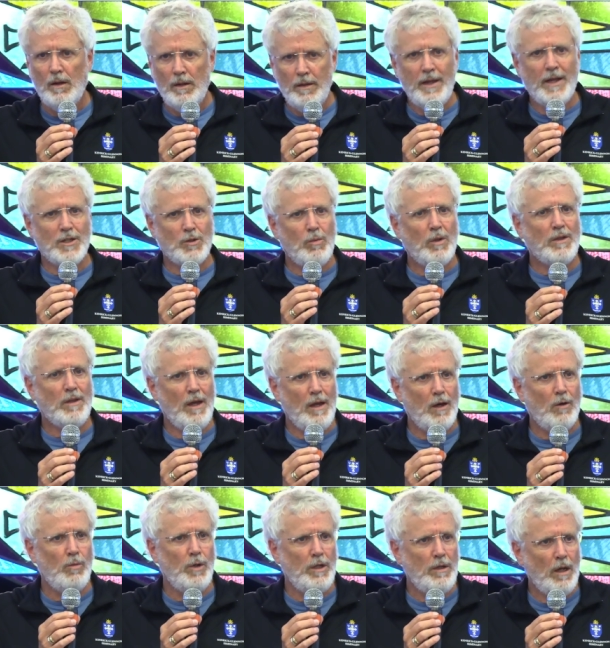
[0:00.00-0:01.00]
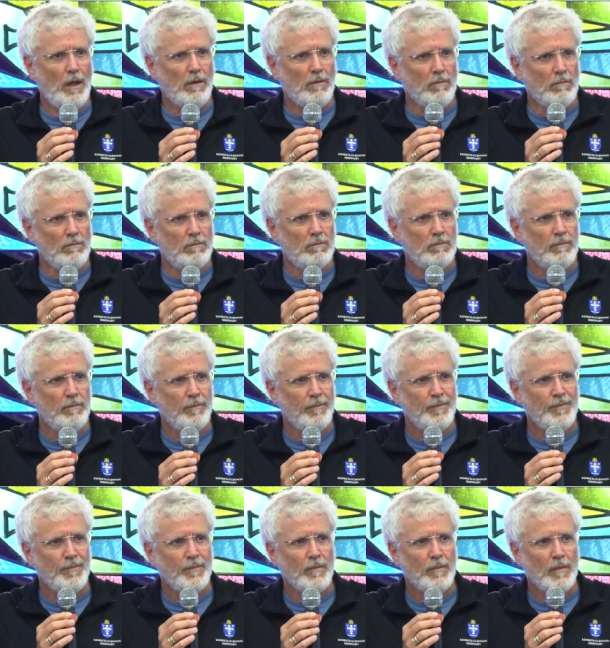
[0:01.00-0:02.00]
And that's what the hell we did.
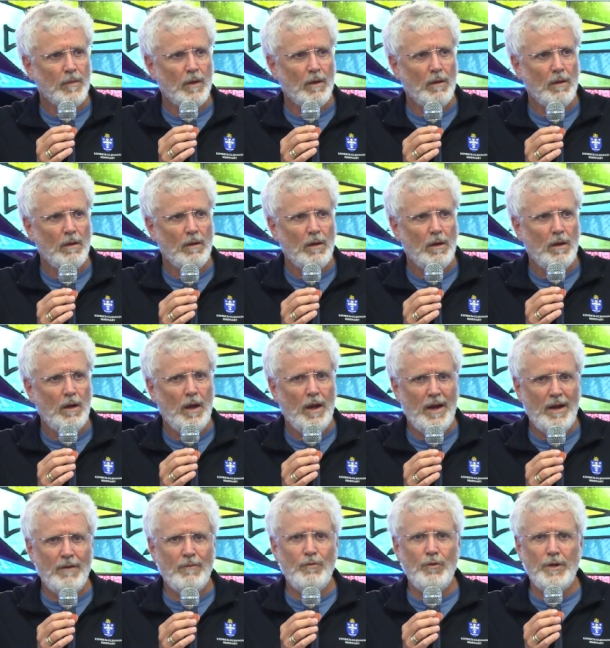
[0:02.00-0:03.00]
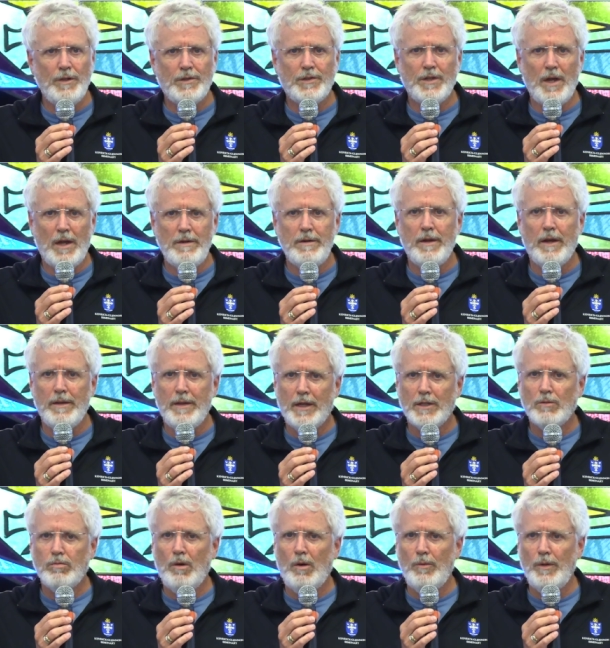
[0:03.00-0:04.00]
Every Sunday,
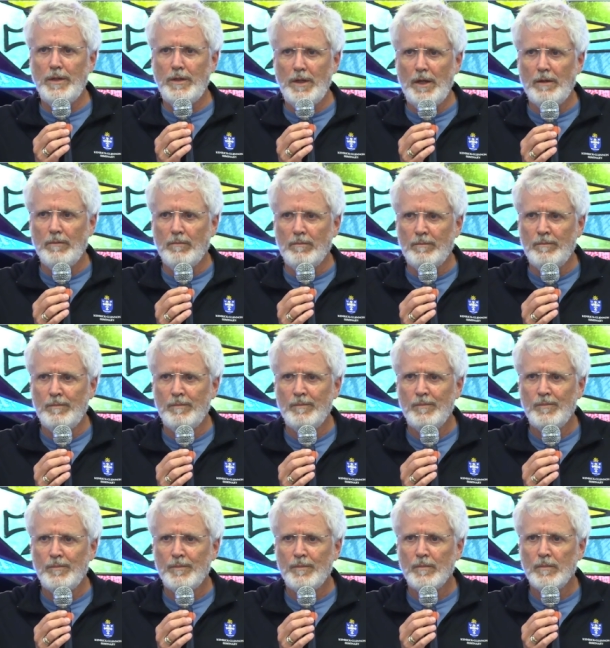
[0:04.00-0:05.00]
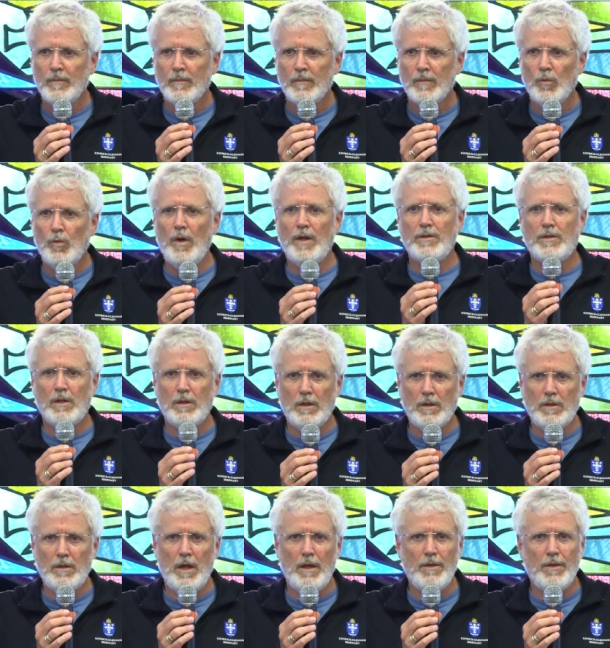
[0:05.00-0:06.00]
that's what we did. Went to the
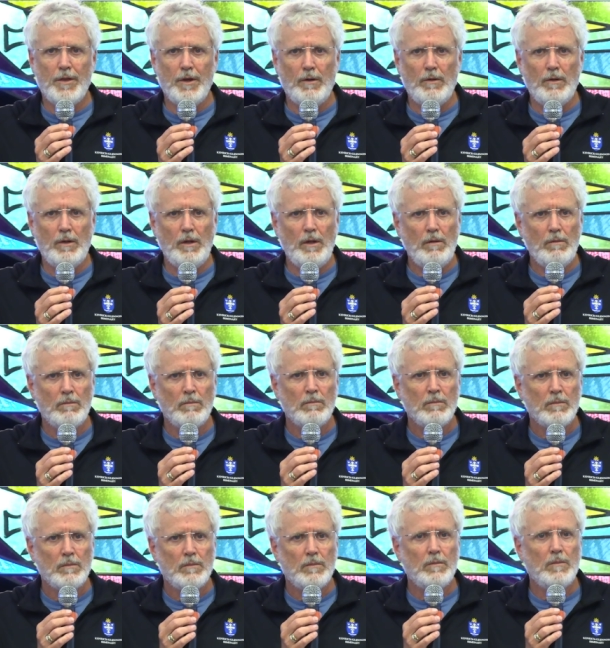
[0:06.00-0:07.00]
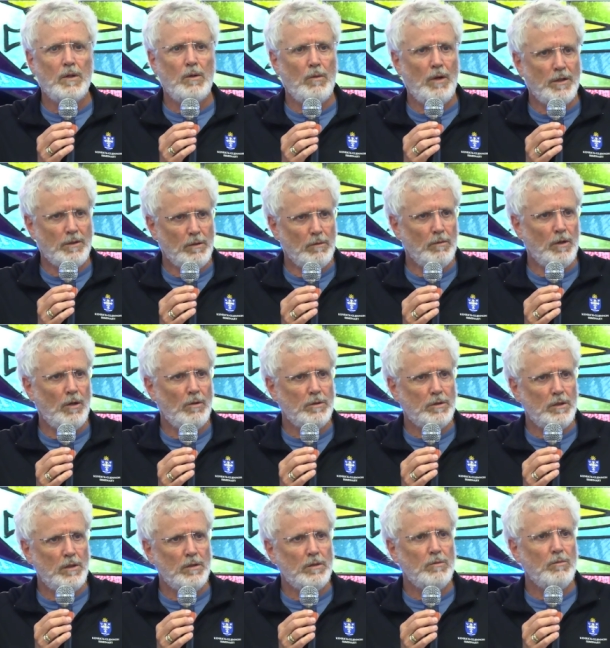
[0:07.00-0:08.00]
1030. We went to
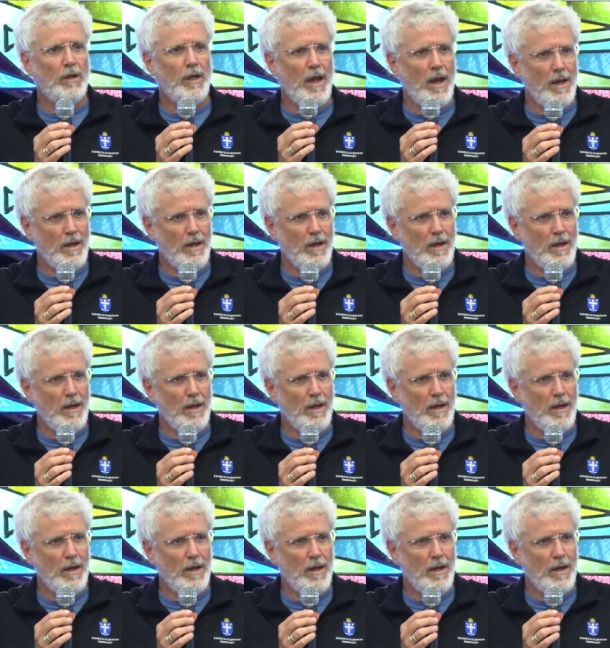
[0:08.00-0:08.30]
Roses. We